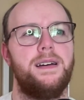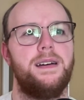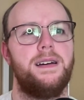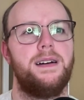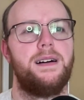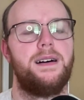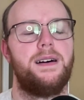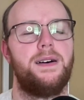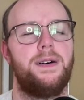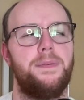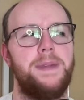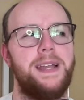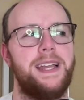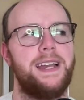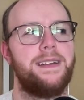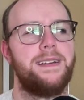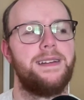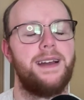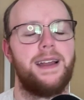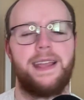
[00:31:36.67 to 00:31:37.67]
Oh
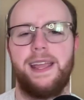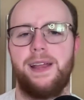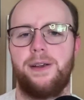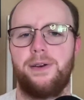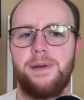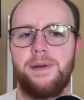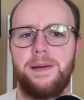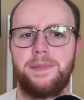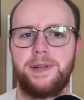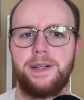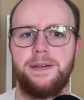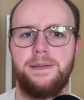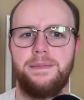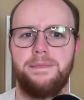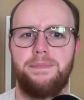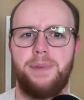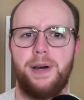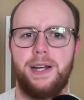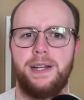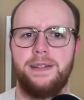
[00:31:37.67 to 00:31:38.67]
man, I can't remember.
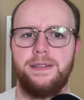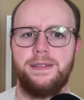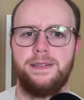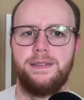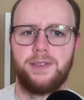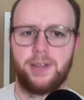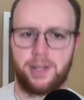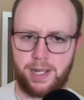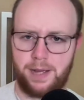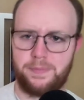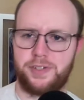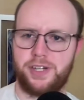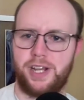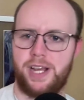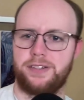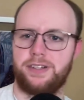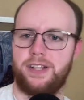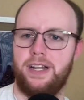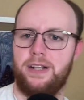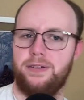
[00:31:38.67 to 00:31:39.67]
But look up
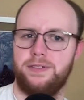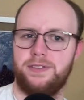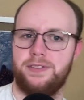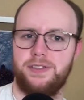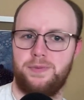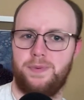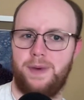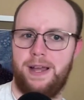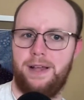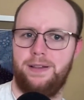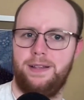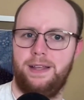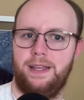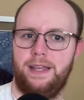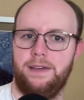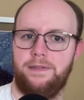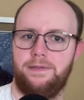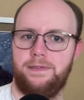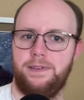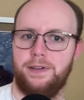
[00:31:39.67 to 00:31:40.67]
Josh Garrels as well
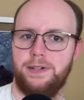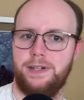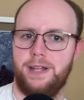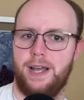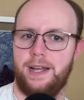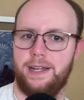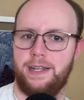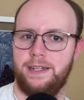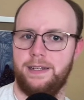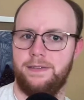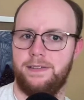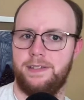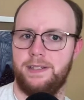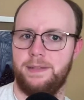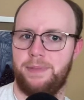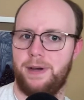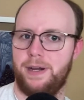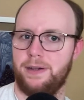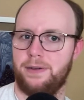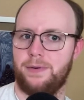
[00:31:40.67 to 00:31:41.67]
if you're not into
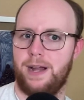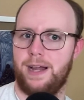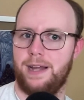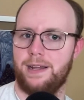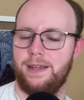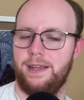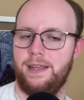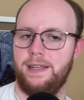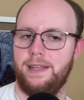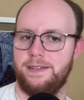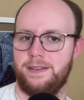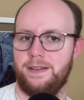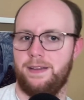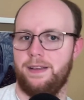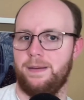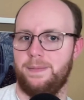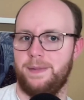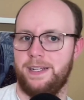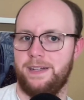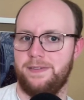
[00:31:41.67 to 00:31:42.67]
punk rock. He's a
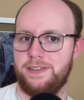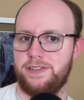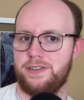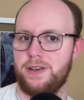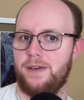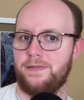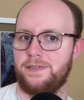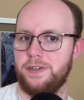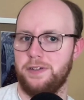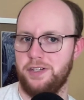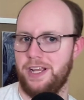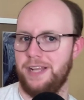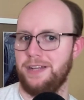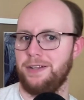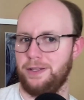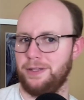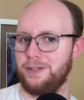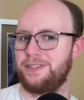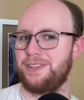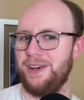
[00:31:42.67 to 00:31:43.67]
little bit of a softer,
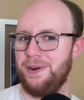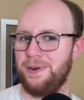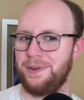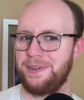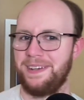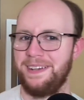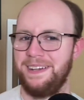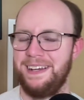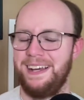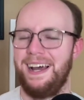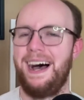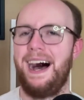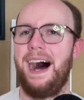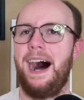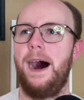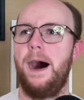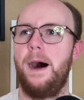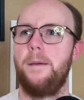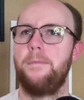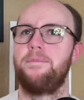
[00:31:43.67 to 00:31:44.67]
gentler tone.
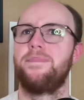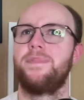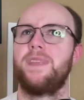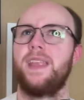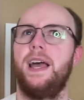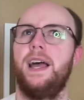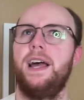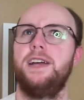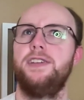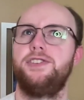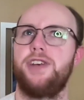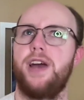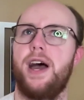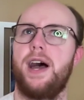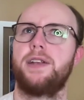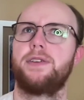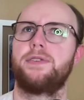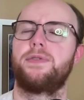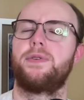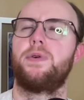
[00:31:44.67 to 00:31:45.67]

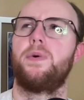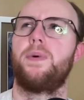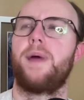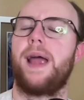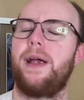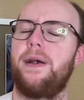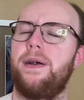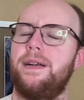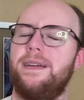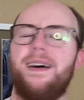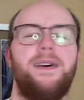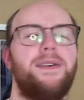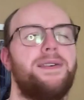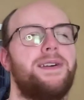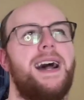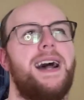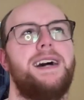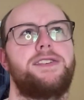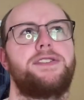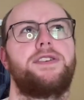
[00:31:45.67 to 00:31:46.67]
John Guerrera, oh
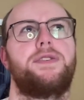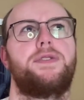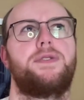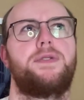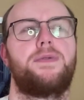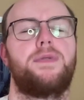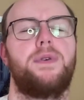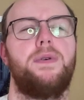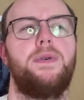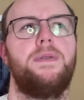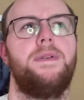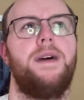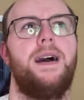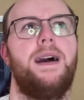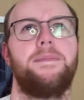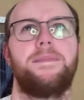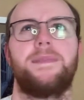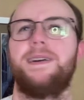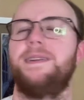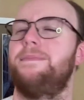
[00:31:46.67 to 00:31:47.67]
gosh,
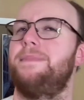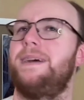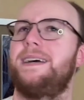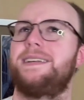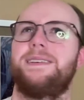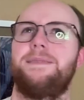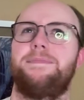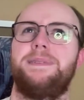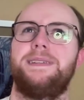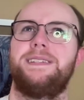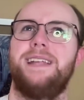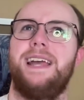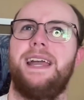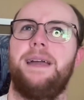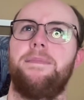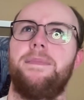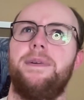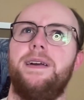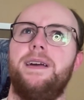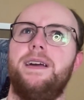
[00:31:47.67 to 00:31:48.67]
I'm going to mess up his
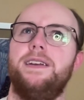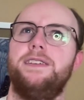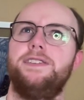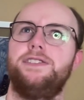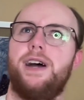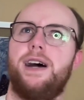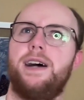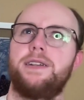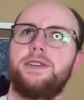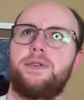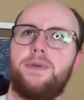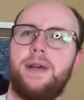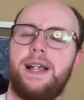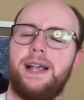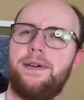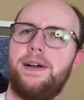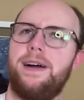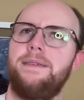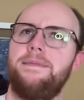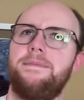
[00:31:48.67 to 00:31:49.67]
name. John
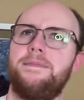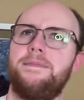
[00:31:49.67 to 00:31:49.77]
Guerrera.